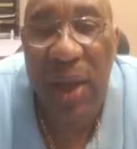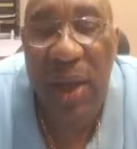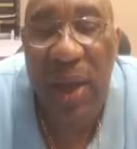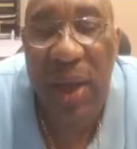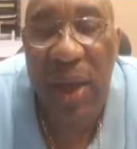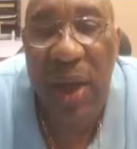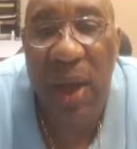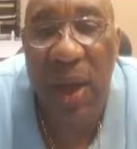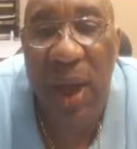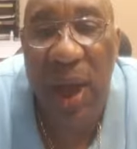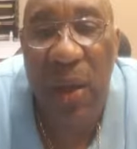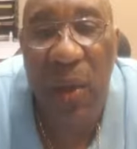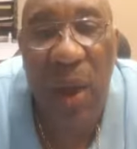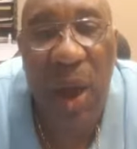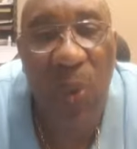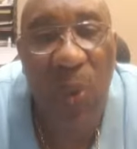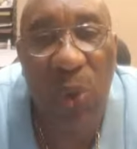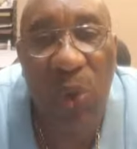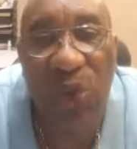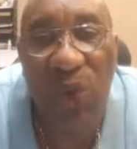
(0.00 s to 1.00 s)
Uh, I,
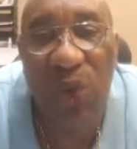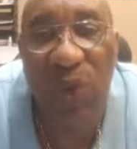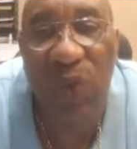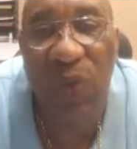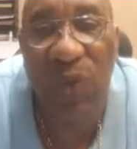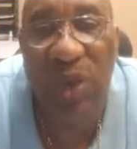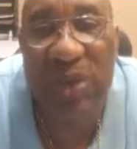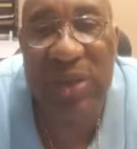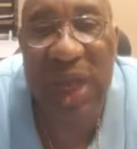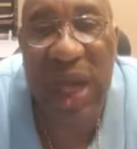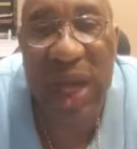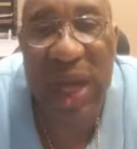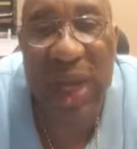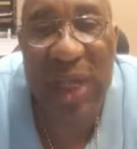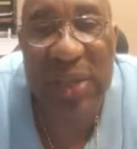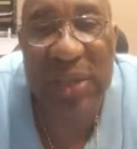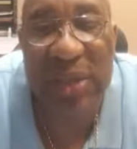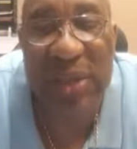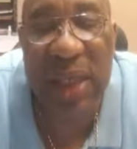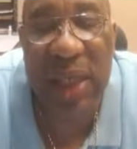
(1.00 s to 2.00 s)
I want you to
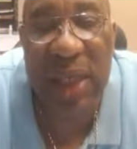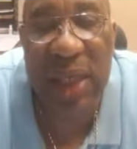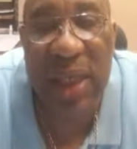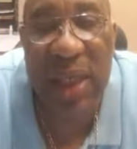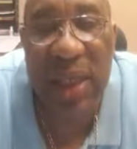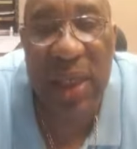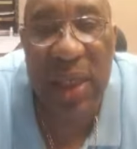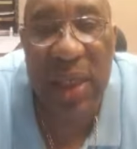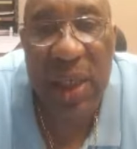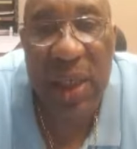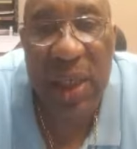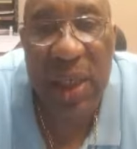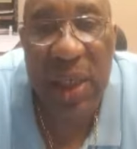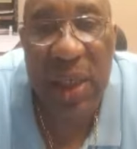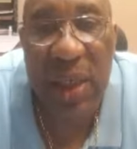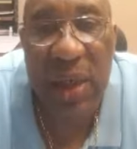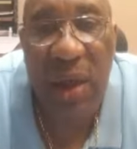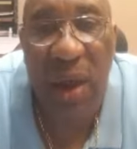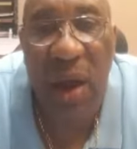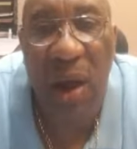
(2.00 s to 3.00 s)
realize that
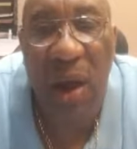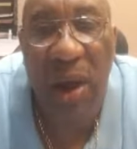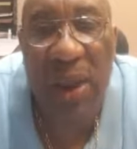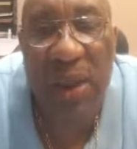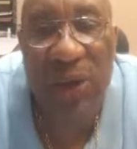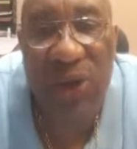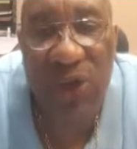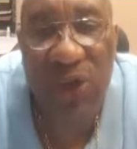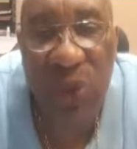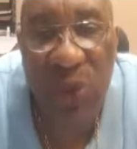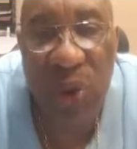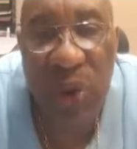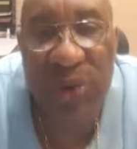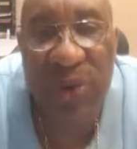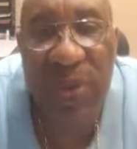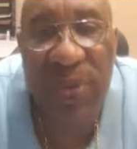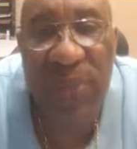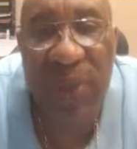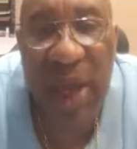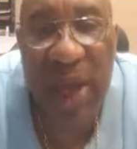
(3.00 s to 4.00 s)
God is doing
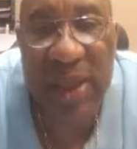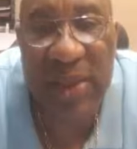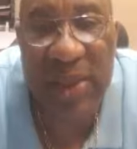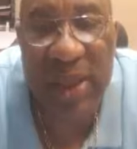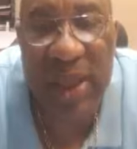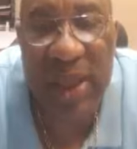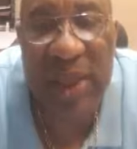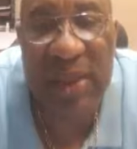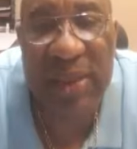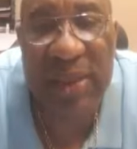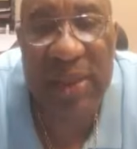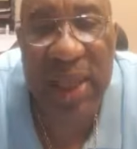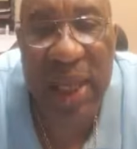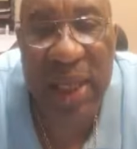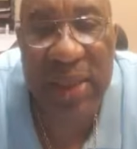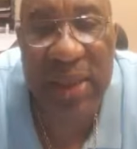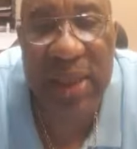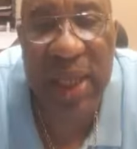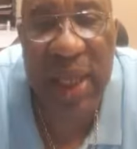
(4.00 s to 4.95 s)
some things in these last